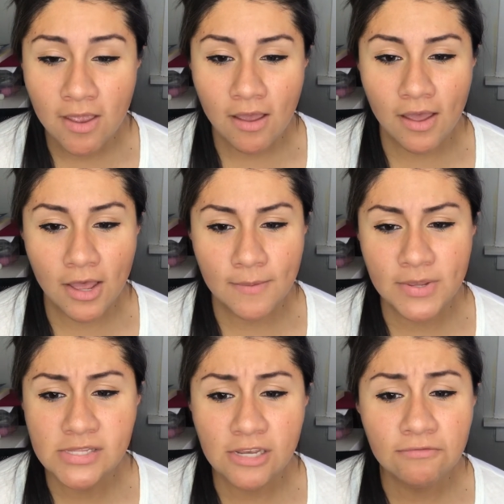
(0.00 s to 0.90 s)

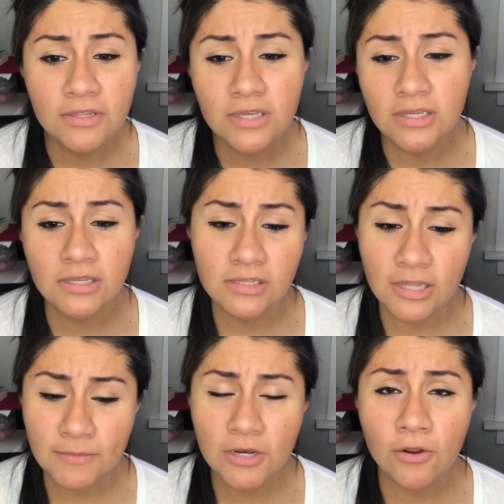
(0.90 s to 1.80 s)
And definitely
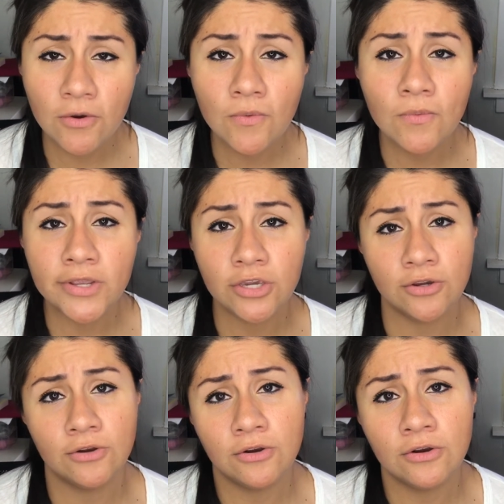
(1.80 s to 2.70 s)
let me know what
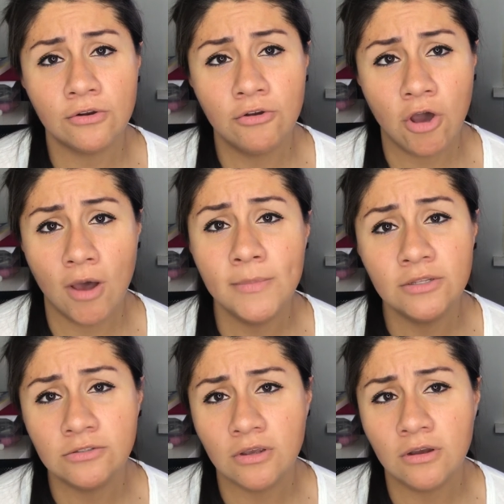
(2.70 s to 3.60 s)
your
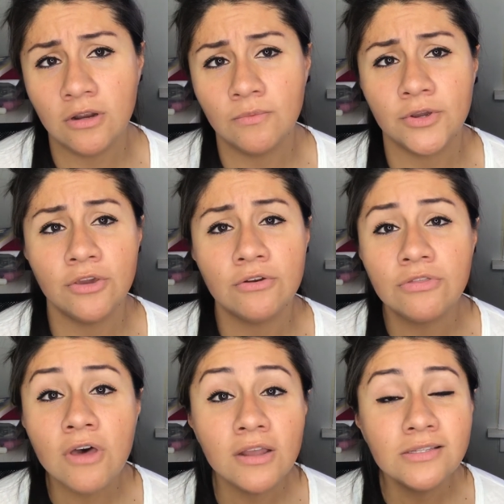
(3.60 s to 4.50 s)
comments are, what your
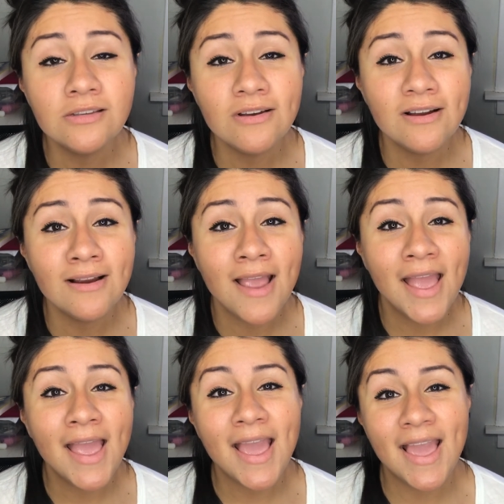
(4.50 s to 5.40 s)
thoughts are.
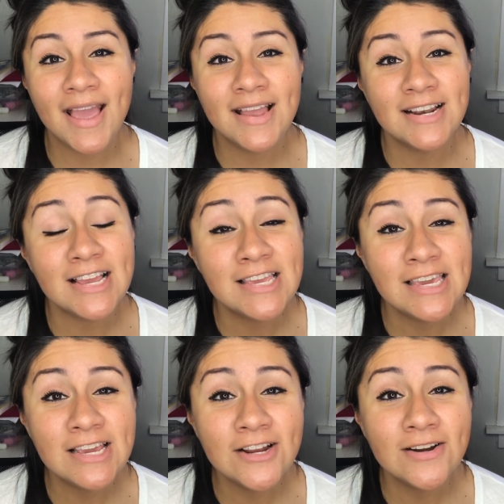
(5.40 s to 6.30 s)
And
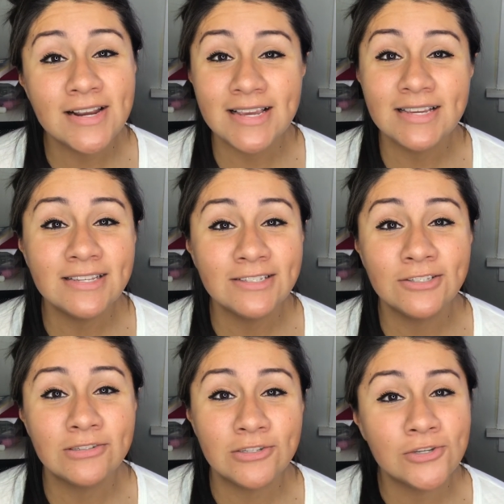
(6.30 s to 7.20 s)
here
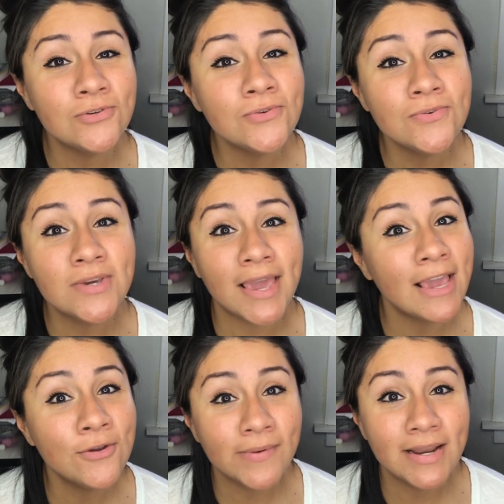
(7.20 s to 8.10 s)
is to
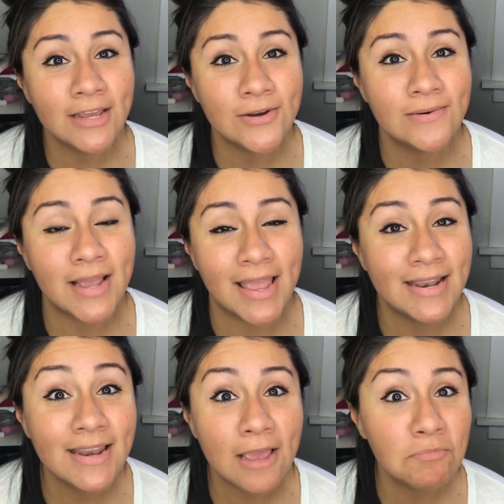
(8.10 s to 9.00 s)
Cake Radio
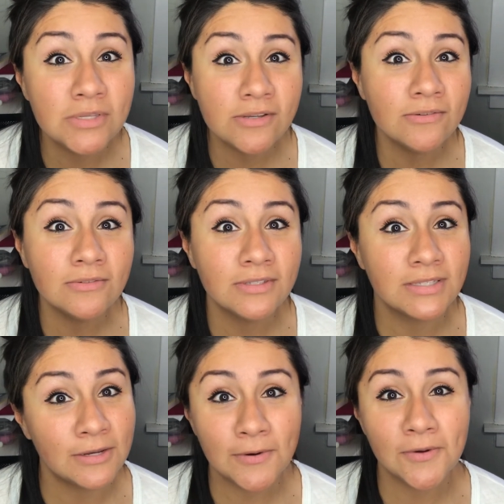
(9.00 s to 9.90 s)
and episode
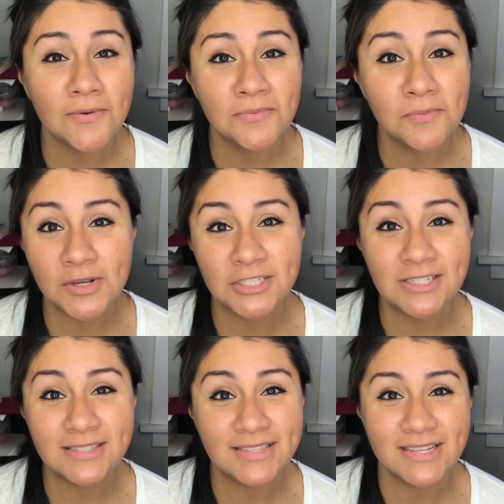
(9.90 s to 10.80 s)
0, which
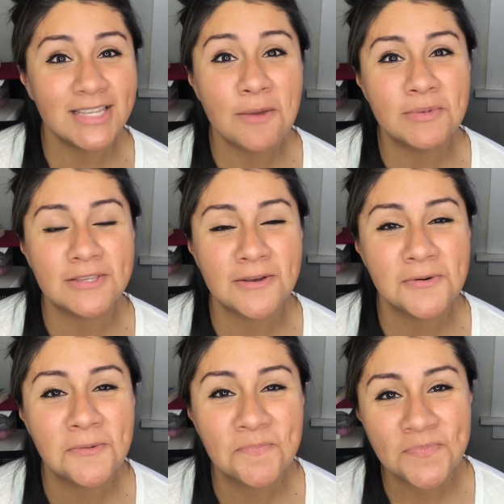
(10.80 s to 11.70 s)
is this
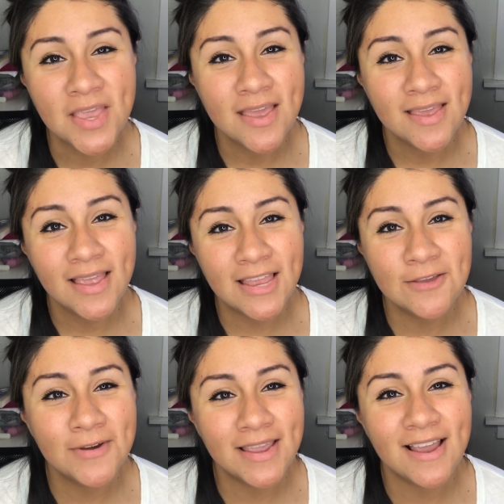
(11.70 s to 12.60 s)
episode.
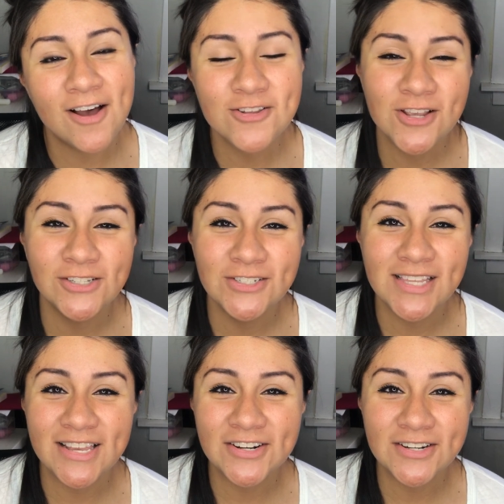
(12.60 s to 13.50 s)
Anyway, I'll talk to you
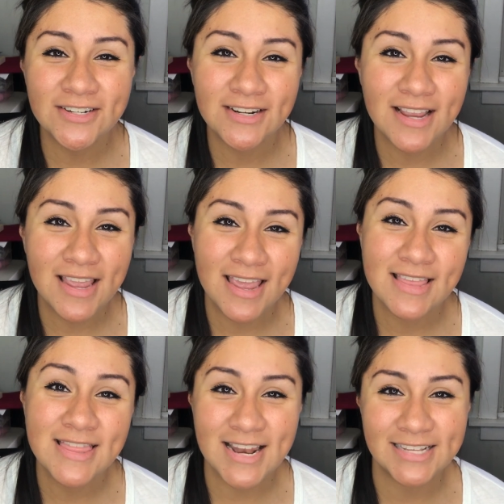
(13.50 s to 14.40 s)
later
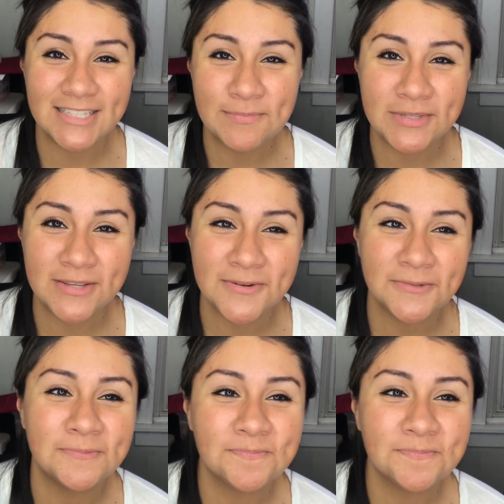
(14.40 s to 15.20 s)
in the next episode.